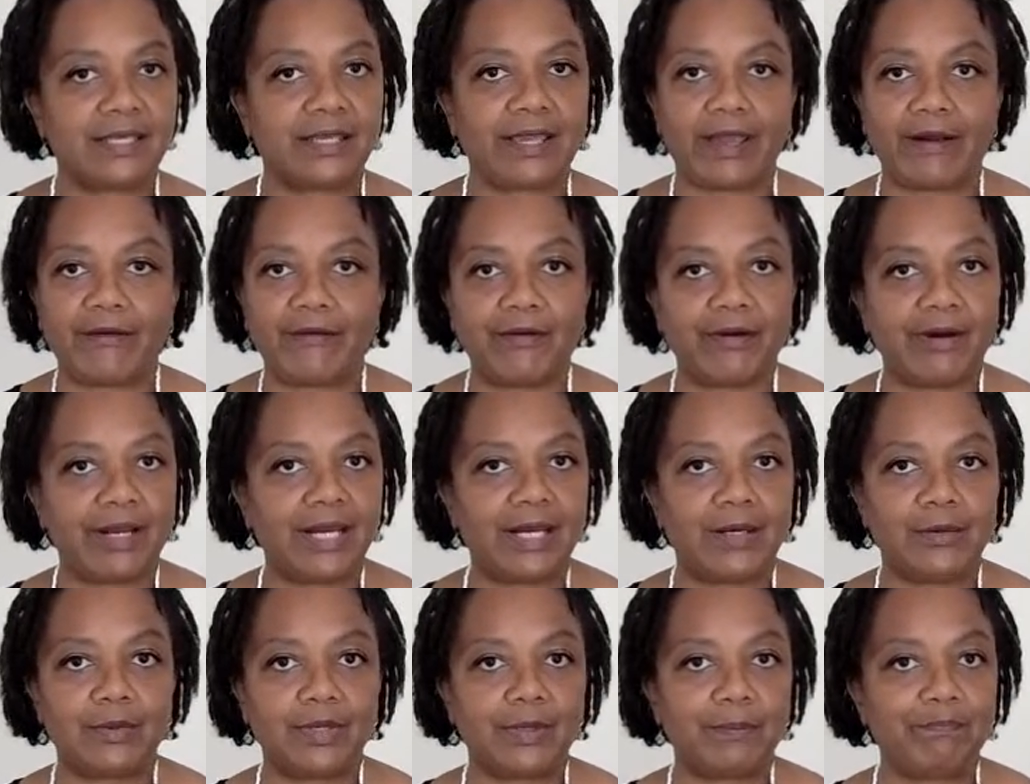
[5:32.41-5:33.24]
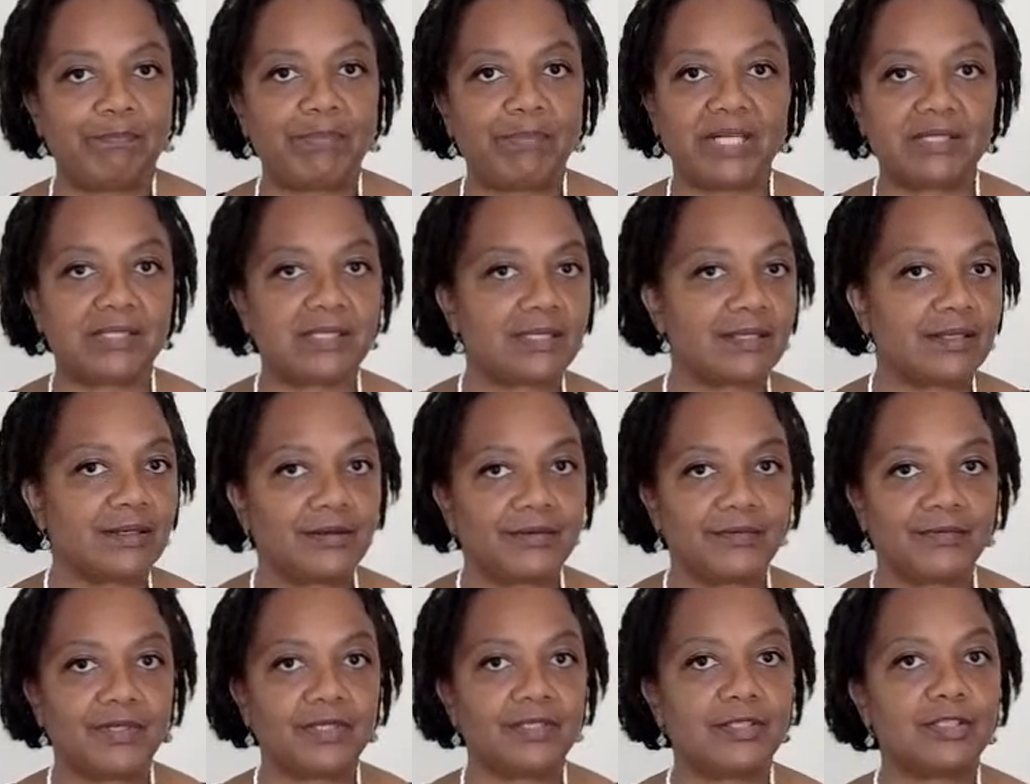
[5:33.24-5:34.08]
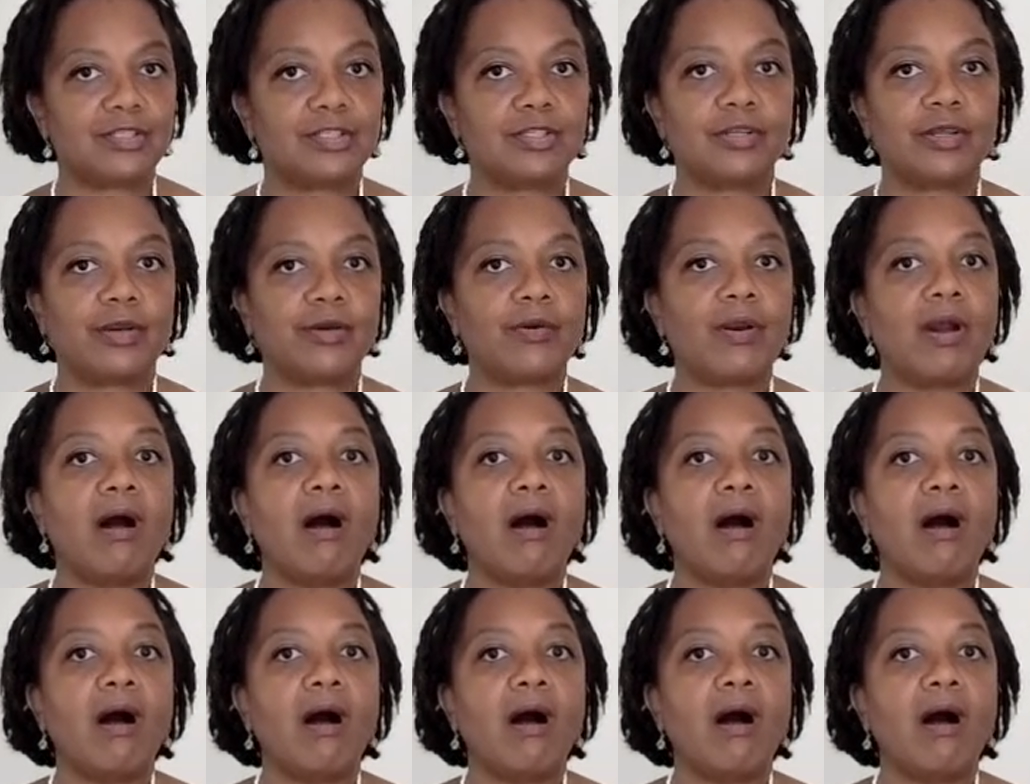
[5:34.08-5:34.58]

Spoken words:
our butter and, you know,